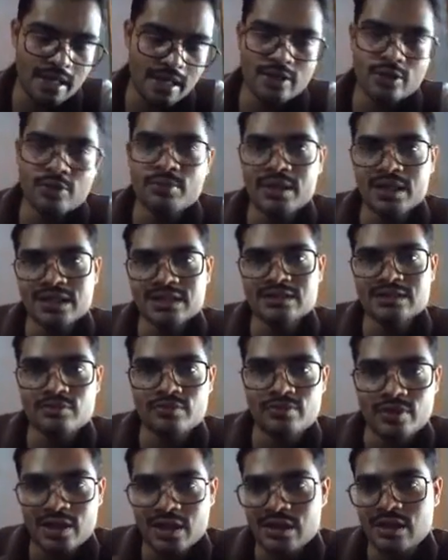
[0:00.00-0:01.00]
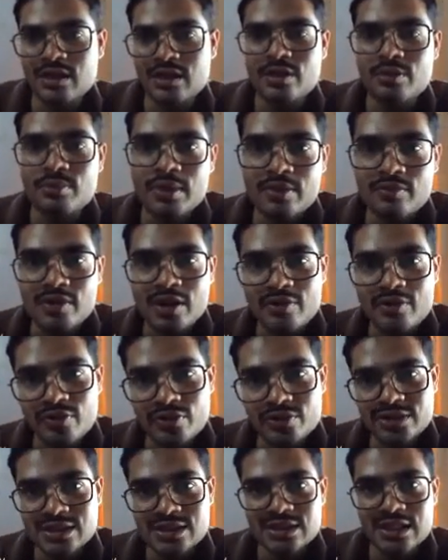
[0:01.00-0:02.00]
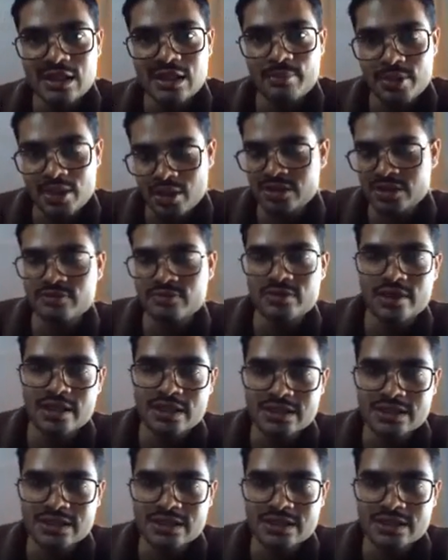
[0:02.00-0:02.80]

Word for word: human is work human workforce is there because of the